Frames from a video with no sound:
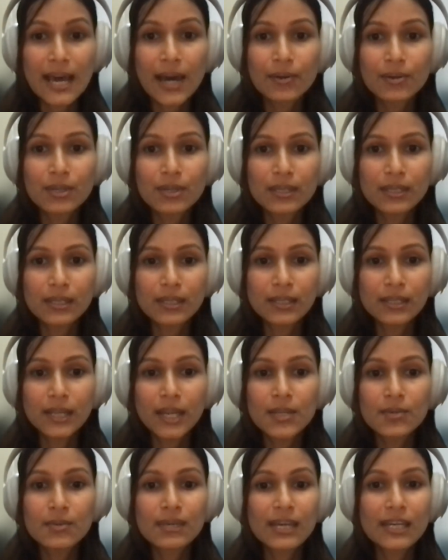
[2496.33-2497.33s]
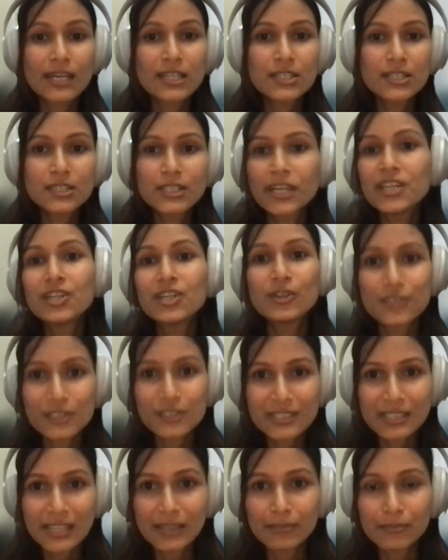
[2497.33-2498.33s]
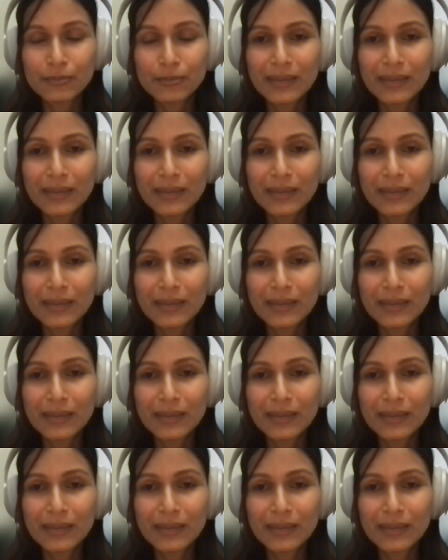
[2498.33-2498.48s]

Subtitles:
out there, and you can train yourself.